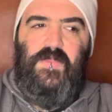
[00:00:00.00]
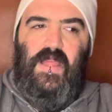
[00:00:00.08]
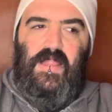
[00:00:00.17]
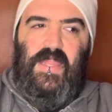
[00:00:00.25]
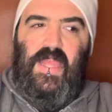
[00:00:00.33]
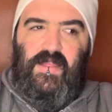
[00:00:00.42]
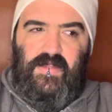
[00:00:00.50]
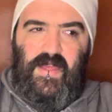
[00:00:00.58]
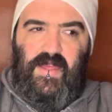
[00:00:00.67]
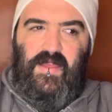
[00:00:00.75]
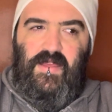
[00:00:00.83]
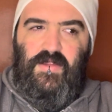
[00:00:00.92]
leans
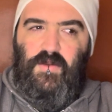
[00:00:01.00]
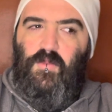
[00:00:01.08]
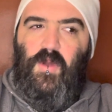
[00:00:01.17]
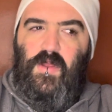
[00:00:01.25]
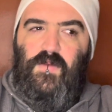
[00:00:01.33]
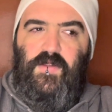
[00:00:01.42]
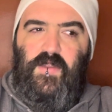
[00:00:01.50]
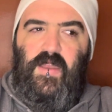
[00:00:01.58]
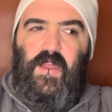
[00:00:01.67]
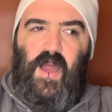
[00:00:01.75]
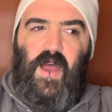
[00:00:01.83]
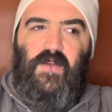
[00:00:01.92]
in because they're more interested in
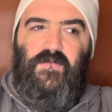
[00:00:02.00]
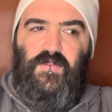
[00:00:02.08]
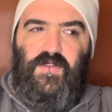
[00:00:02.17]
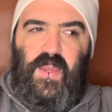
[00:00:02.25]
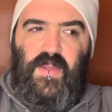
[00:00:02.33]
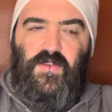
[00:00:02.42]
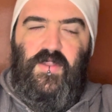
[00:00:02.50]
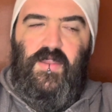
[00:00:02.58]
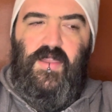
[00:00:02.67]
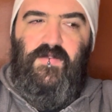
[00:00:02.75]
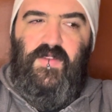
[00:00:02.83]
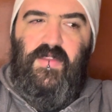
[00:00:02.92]
the
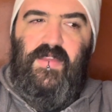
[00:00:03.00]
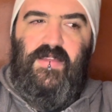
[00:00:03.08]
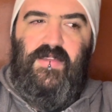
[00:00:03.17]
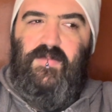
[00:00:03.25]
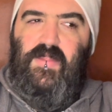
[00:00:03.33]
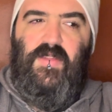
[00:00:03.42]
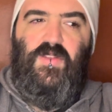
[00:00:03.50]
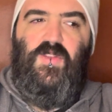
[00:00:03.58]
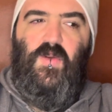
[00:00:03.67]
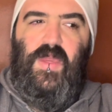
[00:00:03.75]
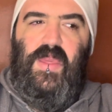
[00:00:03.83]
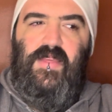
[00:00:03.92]
conversation, it feels like something that
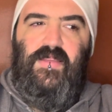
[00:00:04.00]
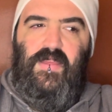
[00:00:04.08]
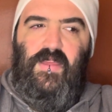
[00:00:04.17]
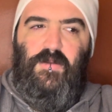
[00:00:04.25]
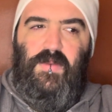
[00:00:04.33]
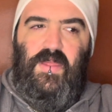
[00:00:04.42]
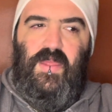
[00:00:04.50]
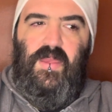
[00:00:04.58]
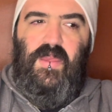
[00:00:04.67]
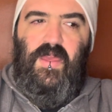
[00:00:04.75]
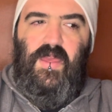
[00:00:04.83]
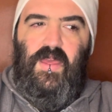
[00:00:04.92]
so easily could be
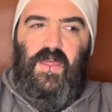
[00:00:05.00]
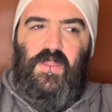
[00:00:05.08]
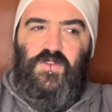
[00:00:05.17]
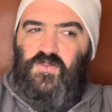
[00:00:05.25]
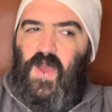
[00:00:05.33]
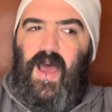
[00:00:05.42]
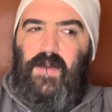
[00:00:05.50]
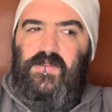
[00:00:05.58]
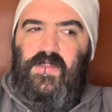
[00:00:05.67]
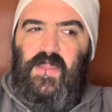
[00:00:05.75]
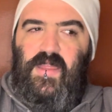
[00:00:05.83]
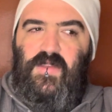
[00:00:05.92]

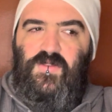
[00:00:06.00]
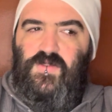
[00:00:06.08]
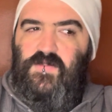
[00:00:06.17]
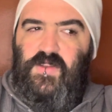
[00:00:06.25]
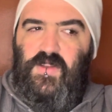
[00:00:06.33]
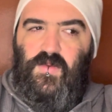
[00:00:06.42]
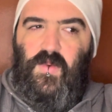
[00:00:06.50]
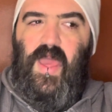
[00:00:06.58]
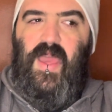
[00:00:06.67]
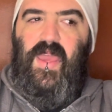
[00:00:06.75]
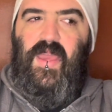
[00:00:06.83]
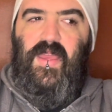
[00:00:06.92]
dropped and drifted
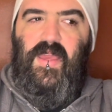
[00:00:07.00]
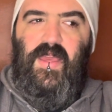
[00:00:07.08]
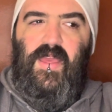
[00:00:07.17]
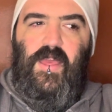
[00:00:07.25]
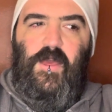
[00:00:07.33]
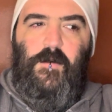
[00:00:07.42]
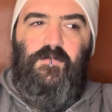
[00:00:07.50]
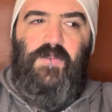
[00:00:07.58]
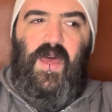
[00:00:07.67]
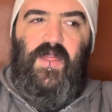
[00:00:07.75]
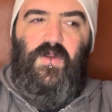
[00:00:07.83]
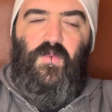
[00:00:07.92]
away.
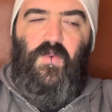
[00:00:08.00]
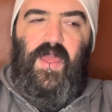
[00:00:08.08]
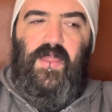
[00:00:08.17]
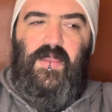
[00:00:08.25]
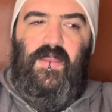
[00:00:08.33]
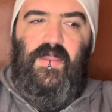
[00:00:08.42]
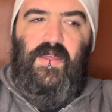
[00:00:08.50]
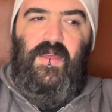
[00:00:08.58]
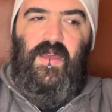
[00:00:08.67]
But when